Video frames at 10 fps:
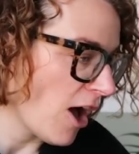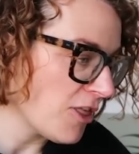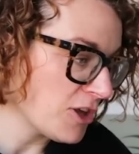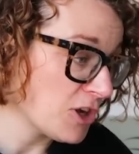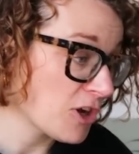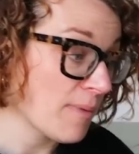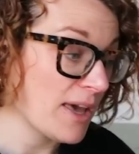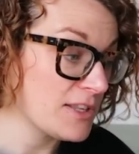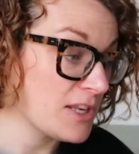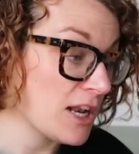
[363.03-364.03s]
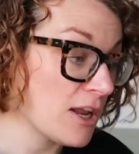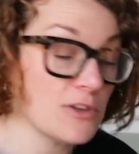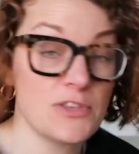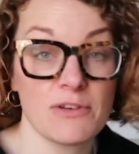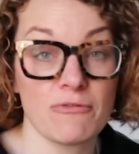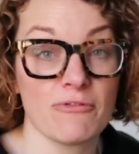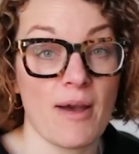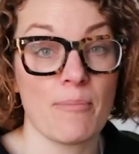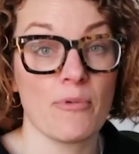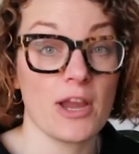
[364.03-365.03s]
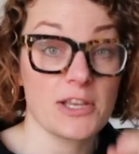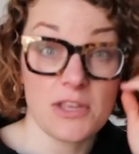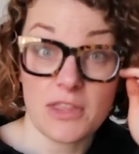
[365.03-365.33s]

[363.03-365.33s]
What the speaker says: I think you can make this in loads of different fabrics.